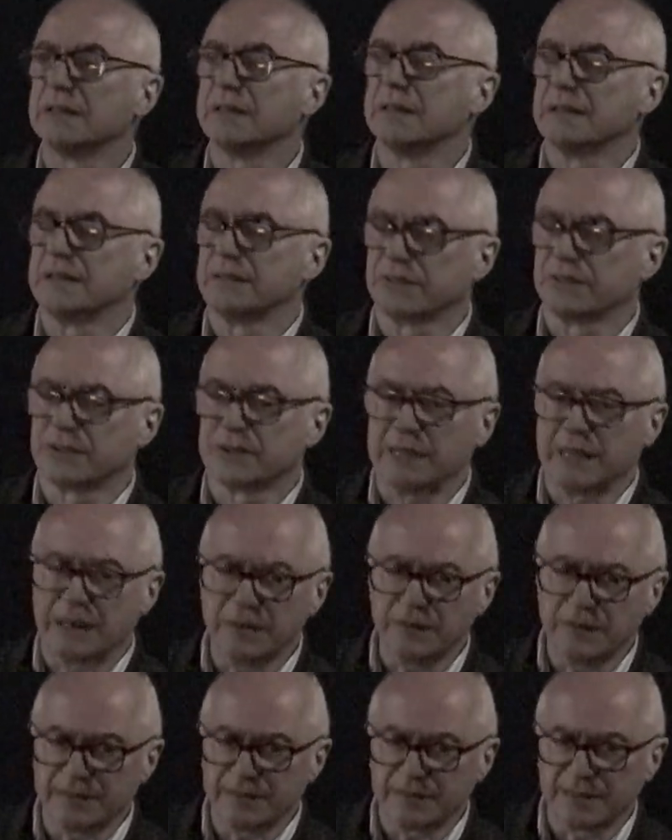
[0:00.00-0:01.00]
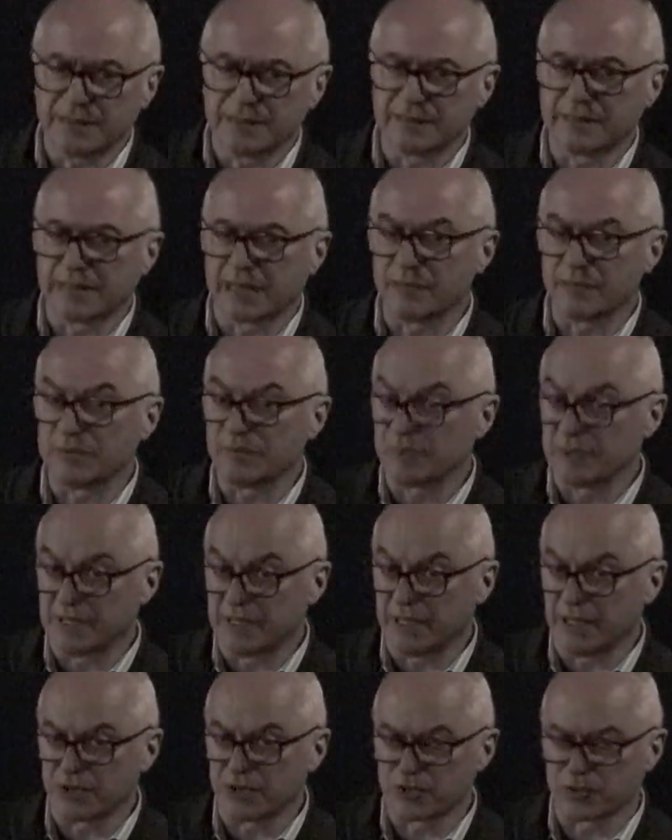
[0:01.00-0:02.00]
So now let's see some
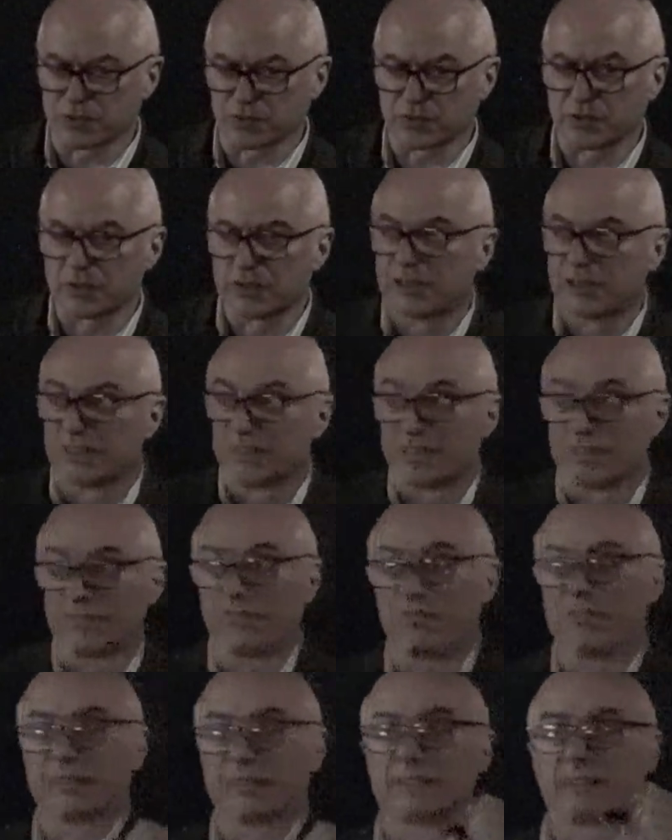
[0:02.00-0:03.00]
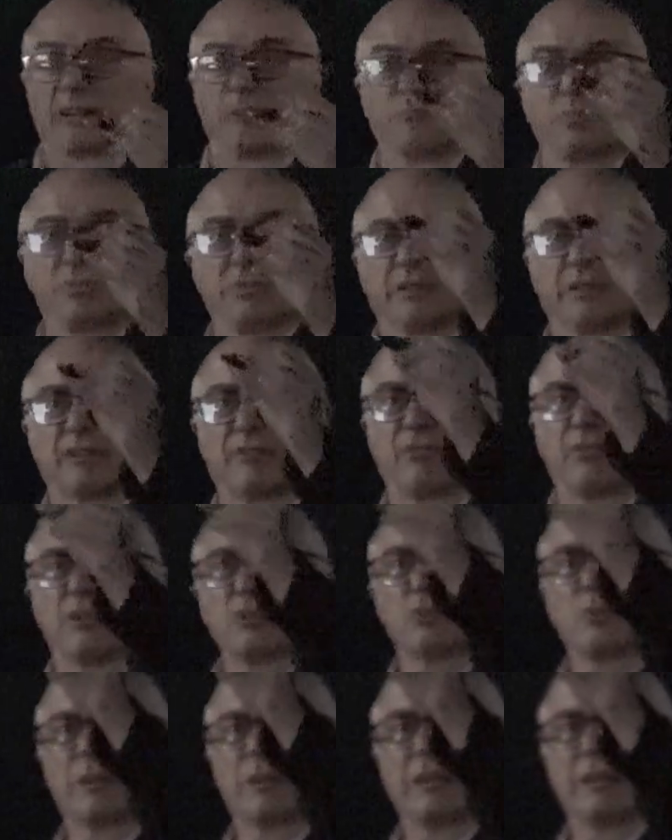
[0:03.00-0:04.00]
implications. For example, the first
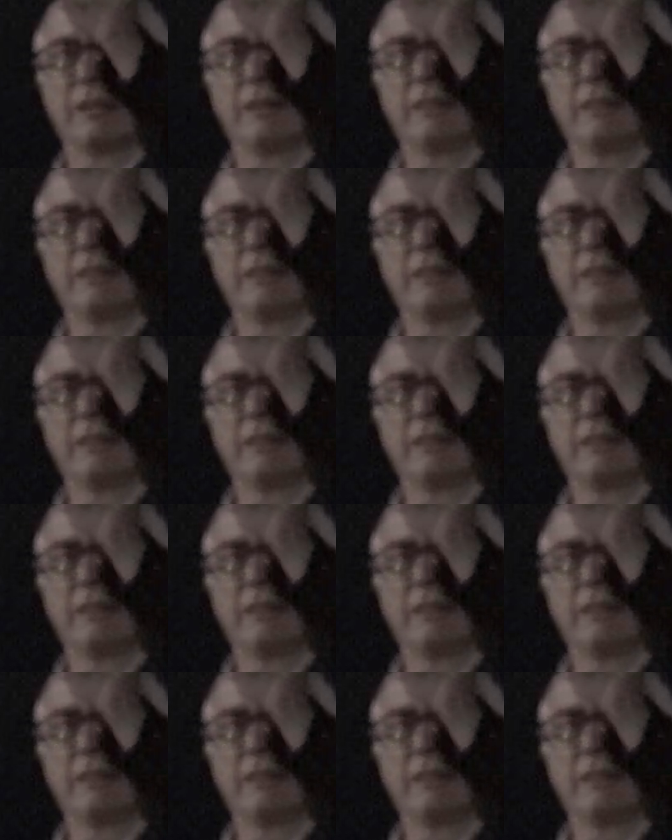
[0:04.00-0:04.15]
one is